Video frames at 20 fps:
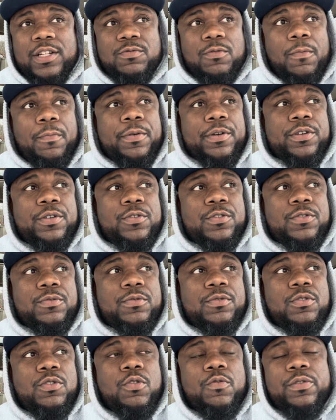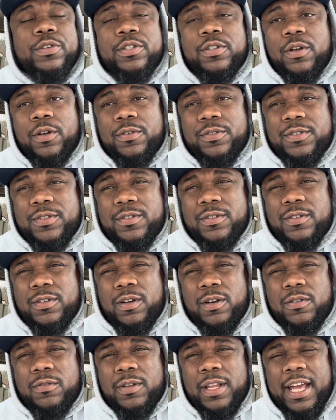will produce new results. You
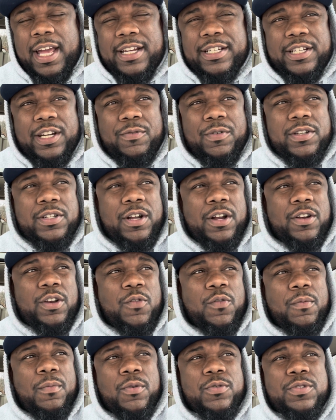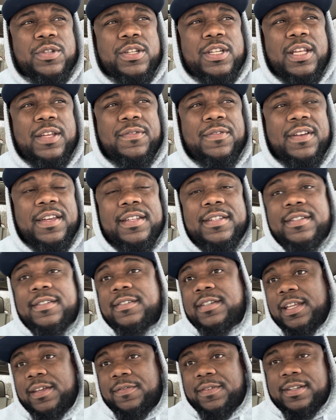know, last year we turned over most of defense, and
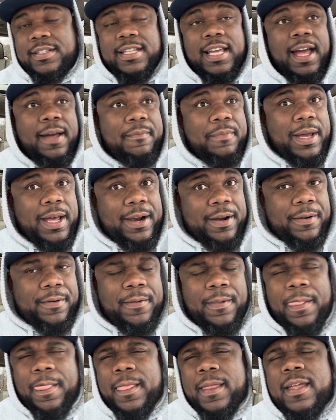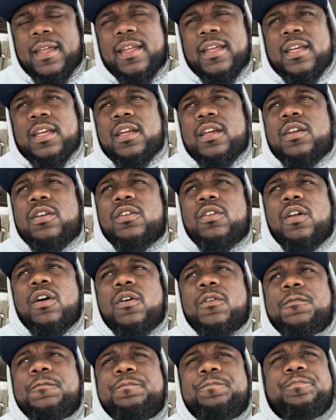defense got better. You
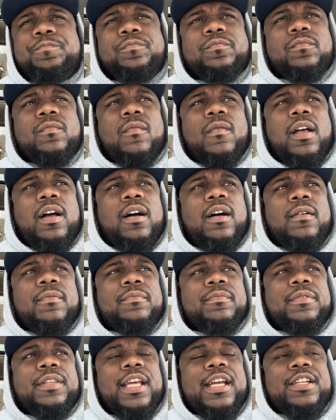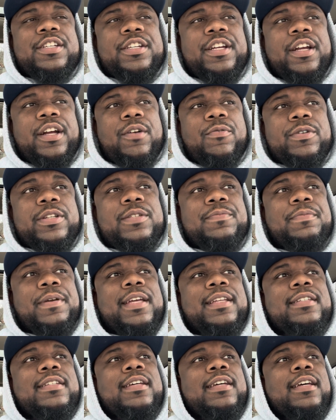know, um, this year we
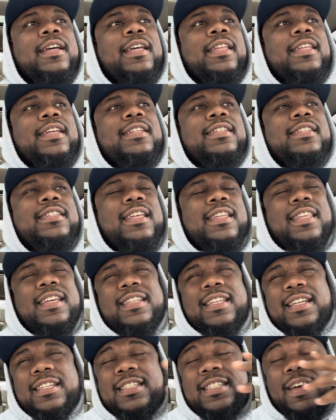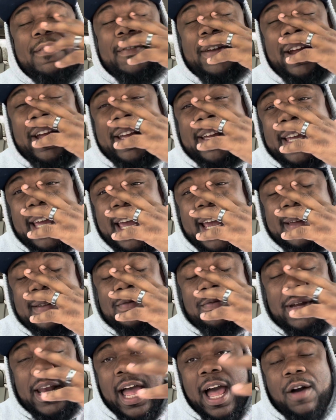spent at least, I think, like seven or eight games
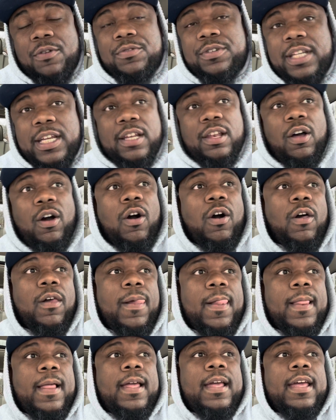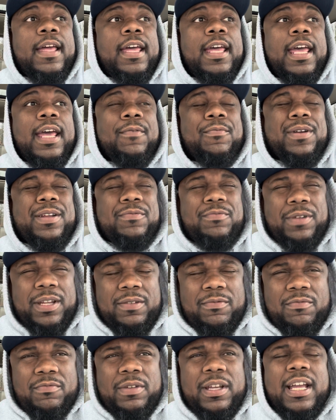without D Law. And we
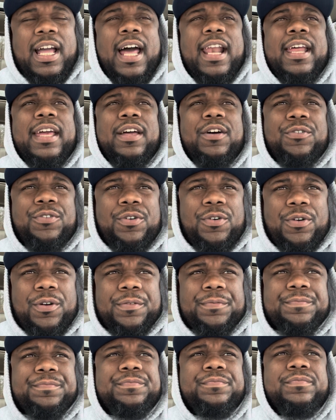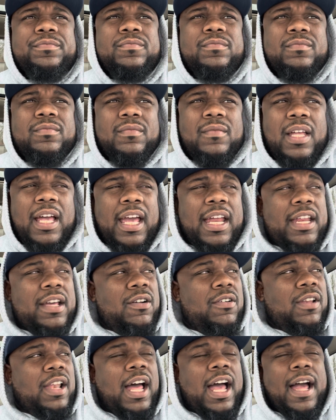we we kind of held on. I ain't
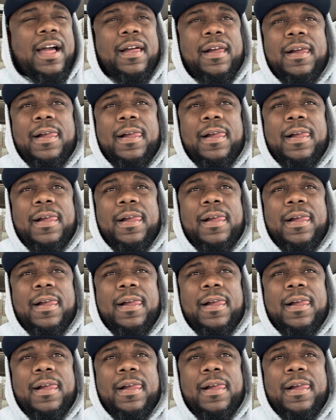gonna lie.